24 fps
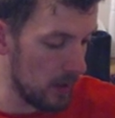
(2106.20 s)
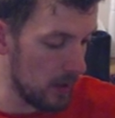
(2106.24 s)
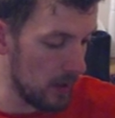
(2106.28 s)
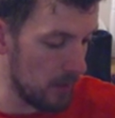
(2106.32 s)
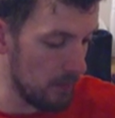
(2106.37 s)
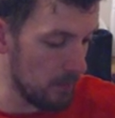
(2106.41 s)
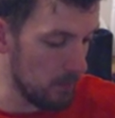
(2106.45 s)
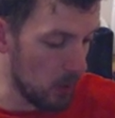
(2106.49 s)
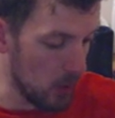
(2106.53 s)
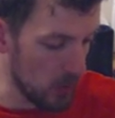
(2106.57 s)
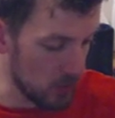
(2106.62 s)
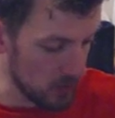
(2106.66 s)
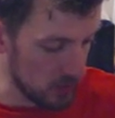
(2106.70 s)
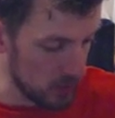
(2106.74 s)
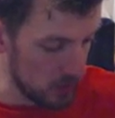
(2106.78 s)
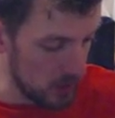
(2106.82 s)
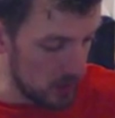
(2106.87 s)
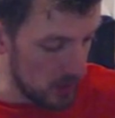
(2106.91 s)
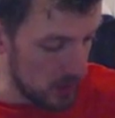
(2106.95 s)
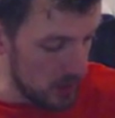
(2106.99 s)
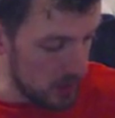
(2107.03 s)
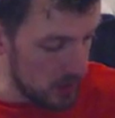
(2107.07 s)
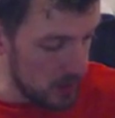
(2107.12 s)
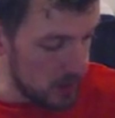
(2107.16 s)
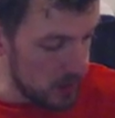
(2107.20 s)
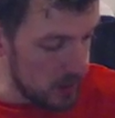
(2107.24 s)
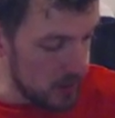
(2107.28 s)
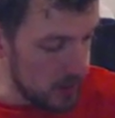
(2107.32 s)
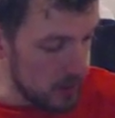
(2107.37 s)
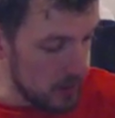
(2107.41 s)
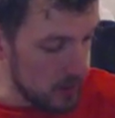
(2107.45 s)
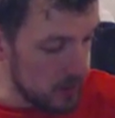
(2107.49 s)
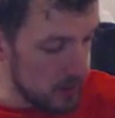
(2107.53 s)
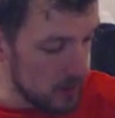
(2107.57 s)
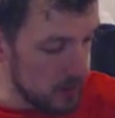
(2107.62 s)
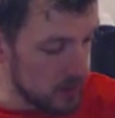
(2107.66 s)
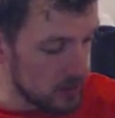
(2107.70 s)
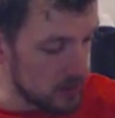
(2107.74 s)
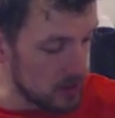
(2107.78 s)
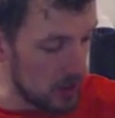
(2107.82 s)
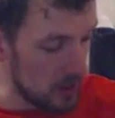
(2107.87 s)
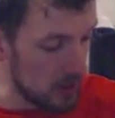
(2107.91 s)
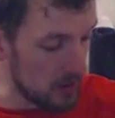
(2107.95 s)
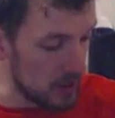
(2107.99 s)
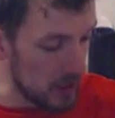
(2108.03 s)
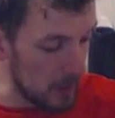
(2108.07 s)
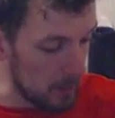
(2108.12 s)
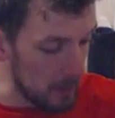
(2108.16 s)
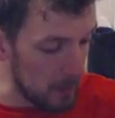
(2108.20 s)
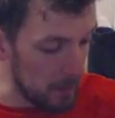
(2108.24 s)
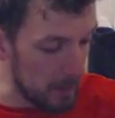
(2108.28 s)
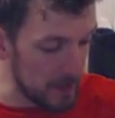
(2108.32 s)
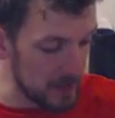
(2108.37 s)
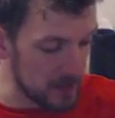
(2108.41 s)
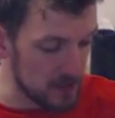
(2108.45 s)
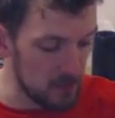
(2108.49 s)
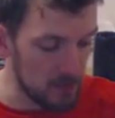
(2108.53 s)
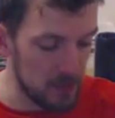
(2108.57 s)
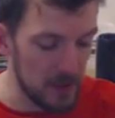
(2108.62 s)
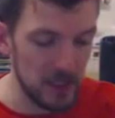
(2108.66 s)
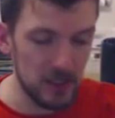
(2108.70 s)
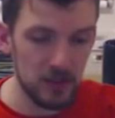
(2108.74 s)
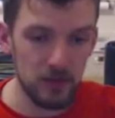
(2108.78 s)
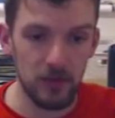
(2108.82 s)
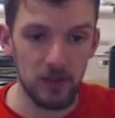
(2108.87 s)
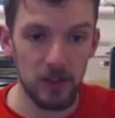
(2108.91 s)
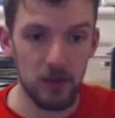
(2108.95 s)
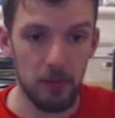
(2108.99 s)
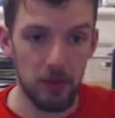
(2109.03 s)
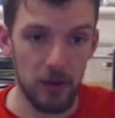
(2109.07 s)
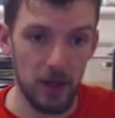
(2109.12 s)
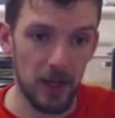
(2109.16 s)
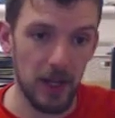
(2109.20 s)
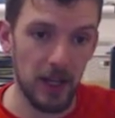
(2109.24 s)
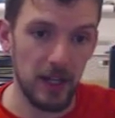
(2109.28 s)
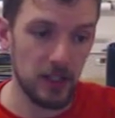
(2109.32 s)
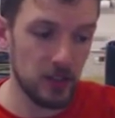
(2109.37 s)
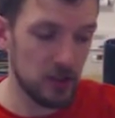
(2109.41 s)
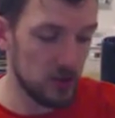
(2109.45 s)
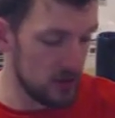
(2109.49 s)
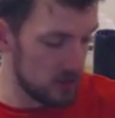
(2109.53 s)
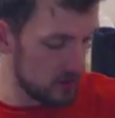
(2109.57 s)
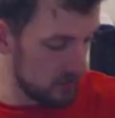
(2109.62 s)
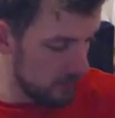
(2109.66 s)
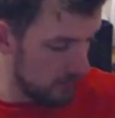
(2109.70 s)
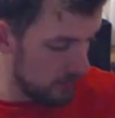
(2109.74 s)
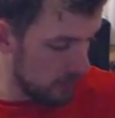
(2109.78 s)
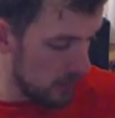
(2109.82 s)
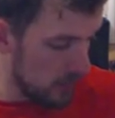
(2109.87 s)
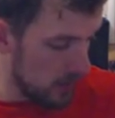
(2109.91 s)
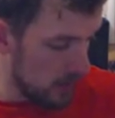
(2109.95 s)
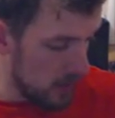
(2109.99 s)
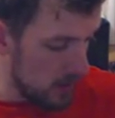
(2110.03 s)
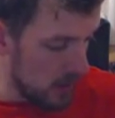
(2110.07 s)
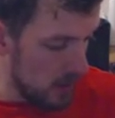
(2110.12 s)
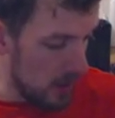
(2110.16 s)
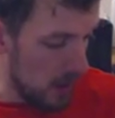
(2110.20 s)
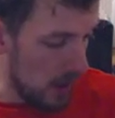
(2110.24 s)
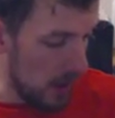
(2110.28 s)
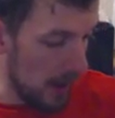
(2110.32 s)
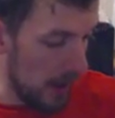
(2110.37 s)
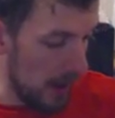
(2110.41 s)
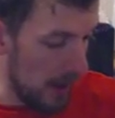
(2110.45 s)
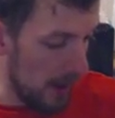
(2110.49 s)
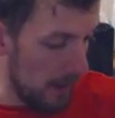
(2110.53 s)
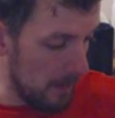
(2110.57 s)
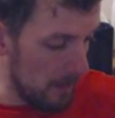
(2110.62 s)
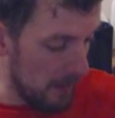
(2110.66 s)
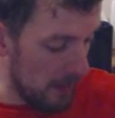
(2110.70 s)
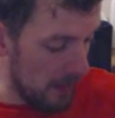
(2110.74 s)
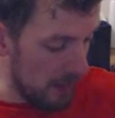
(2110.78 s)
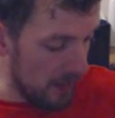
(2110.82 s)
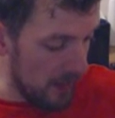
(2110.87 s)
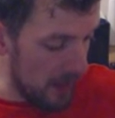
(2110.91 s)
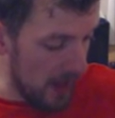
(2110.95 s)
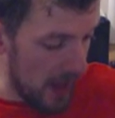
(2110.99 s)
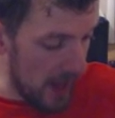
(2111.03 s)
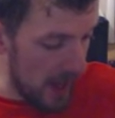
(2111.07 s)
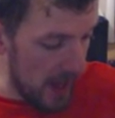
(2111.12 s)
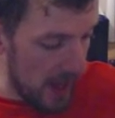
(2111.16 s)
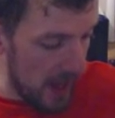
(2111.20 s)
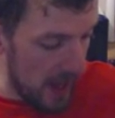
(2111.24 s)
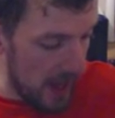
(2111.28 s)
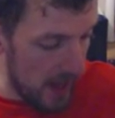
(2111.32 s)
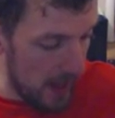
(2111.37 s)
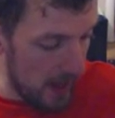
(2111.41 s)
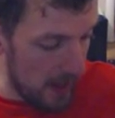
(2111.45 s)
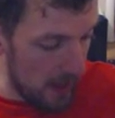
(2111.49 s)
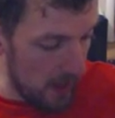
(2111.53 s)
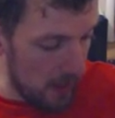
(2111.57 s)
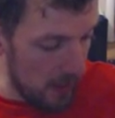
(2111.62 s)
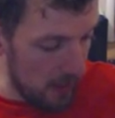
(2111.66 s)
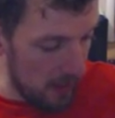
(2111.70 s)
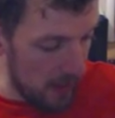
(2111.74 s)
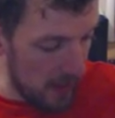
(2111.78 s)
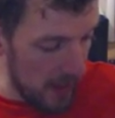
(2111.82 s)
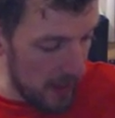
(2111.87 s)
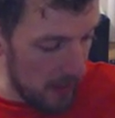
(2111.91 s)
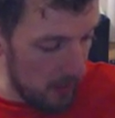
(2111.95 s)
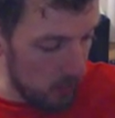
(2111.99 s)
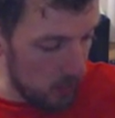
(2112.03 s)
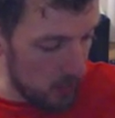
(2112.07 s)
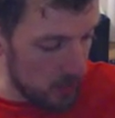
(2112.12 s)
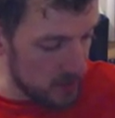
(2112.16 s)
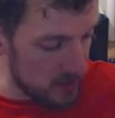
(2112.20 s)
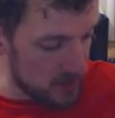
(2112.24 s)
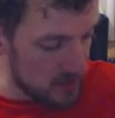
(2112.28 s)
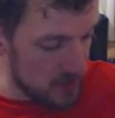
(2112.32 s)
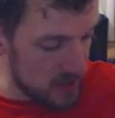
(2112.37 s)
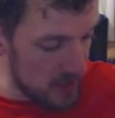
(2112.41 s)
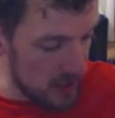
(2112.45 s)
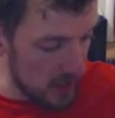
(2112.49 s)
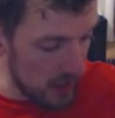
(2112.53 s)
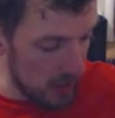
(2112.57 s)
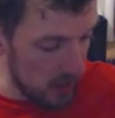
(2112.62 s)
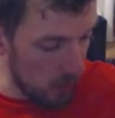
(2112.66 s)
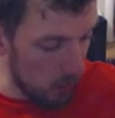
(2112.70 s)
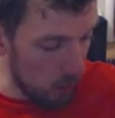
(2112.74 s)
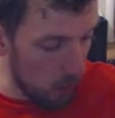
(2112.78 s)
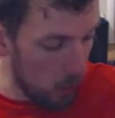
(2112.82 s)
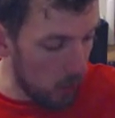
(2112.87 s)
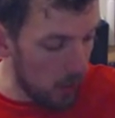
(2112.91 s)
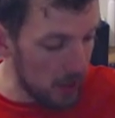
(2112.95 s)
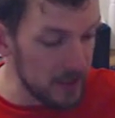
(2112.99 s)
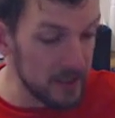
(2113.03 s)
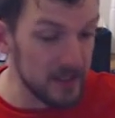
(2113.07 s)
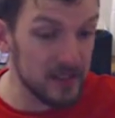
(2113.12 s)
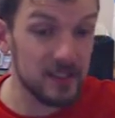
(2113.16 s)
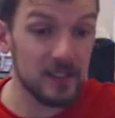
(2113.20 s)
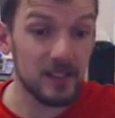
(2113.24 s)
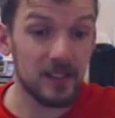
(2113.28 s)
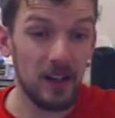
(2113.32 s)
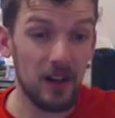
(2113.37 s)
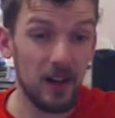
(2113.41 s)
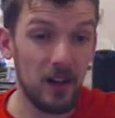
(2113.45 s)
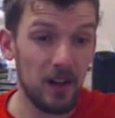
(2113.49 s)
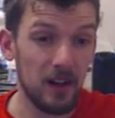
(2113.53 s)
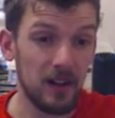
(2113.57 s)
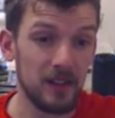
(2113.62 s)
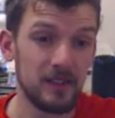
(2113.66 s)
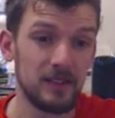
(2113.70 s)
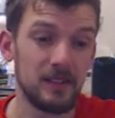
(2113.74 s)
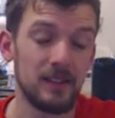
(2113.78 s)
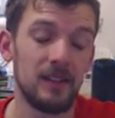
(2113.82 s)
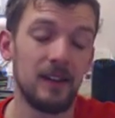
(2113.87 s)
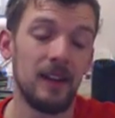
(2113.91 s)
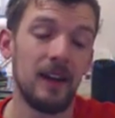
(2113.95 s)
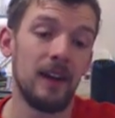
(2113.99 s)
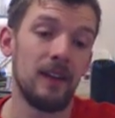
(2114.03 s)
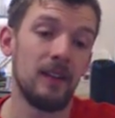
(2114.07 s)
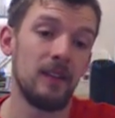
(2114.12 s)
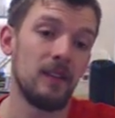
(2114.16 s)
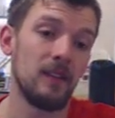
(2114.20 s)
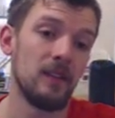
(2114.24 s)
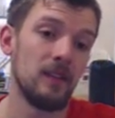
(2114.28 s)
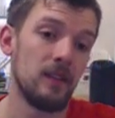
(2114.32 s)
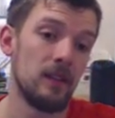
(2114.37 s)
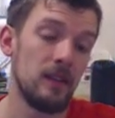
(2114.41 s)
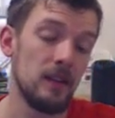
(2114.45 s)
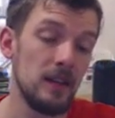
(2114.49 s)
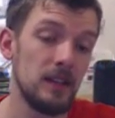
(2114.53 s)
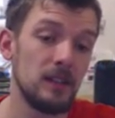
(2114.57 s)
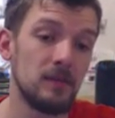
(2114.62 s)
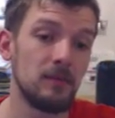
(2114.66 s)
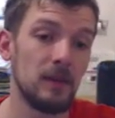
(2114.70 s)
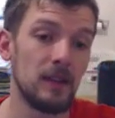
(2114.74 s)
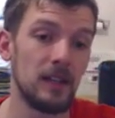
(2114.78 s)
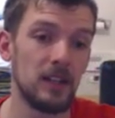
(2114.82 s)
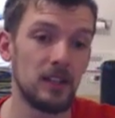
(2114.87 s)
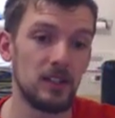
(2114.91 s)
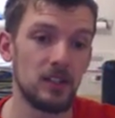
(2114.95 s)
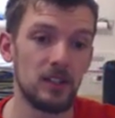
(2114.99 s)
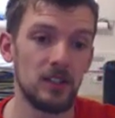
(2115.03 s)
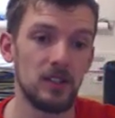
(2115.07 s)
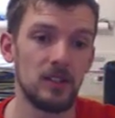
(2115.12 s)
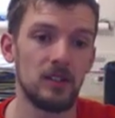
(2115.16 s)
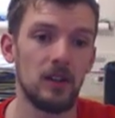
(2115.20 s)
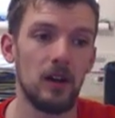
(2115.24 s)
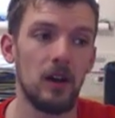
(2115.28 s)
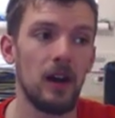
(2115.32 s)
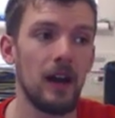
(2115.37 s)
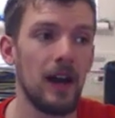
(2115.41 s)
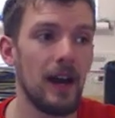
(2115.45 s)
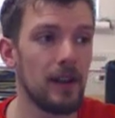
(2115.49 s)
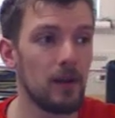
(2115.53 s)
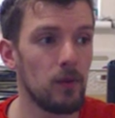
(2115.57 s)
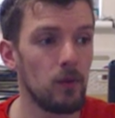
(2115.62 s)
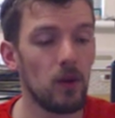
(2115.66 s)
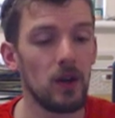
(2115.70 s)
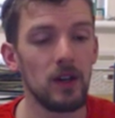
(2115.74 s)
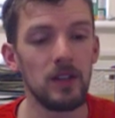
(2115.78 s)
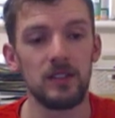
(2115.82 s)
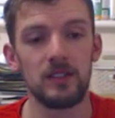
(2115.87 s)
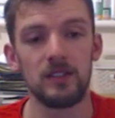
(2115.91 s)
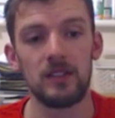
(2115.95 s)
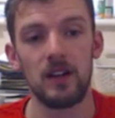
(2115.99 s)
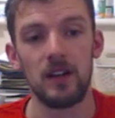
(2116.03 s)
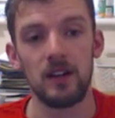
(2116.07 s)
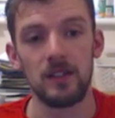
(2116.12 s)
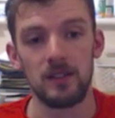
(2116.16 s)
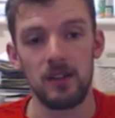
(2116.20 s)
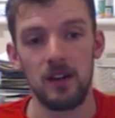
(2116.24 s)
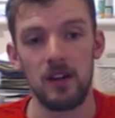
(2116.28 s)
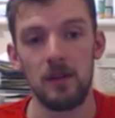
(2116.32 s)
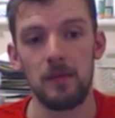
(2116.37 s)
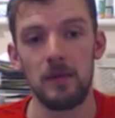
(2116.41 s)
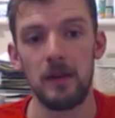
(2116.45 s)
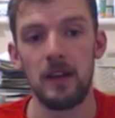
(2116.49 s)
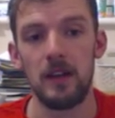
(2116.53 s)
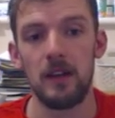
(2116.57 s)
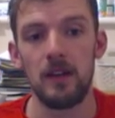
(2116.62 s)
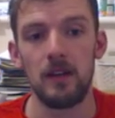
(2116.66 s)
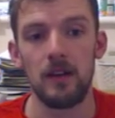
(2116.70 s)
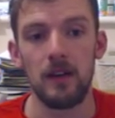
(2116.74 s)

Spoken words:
model. So a couple of bits and pieces for the Blood Angels. Then there was the White Scars. Now these miniatures, I had a White Scars army